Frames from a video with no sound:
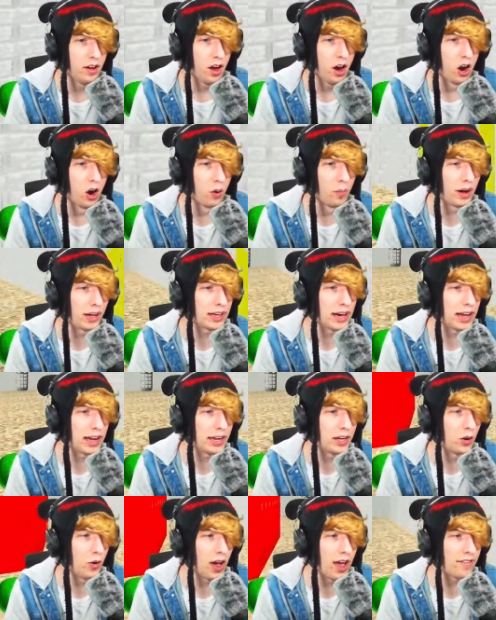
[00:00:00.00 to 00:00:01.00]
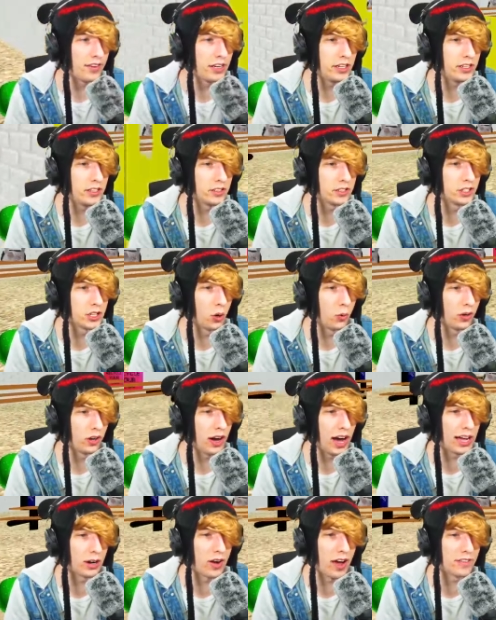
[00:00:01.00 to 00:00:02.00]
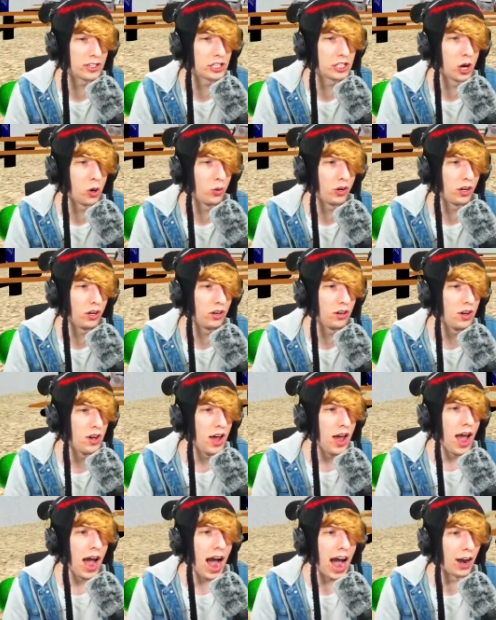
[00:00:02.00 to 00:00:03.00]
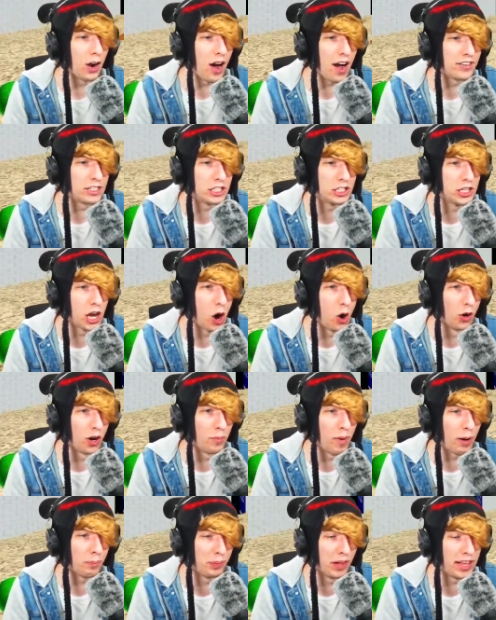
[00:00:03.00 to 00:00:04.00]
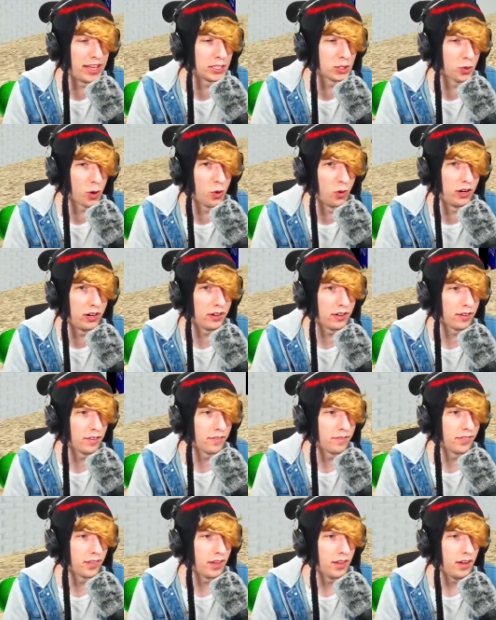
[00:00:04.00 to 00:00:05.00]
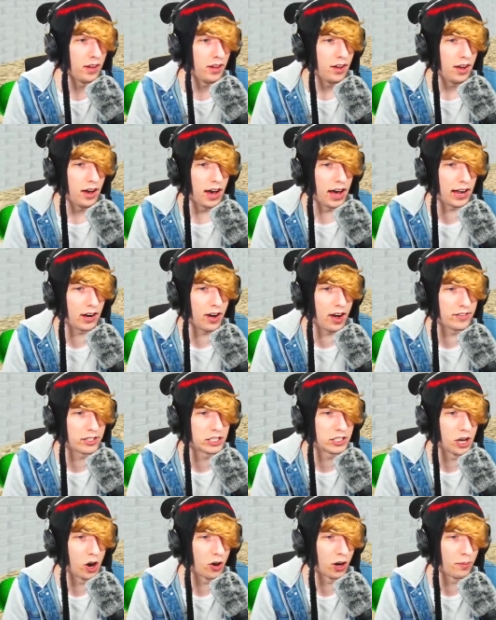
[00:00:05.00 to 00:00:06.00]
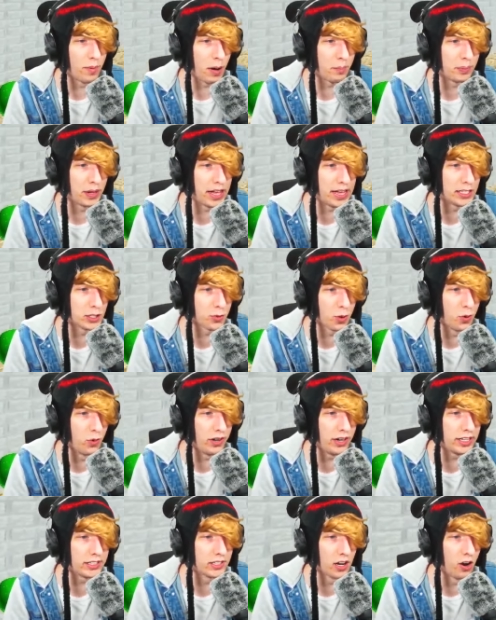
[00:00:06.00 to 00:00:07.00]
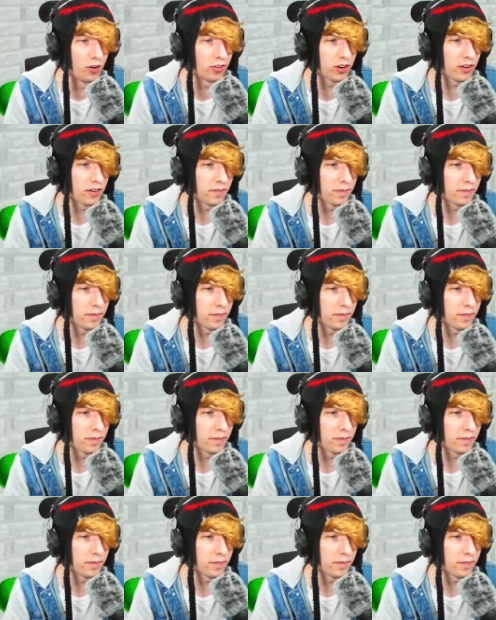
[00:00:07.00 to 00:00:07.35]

Oh my God, I don't have any soda. I don't have a soda. I don't have a soda. My plan's ruined. I don't have a soda. My plan's ruined. It's over.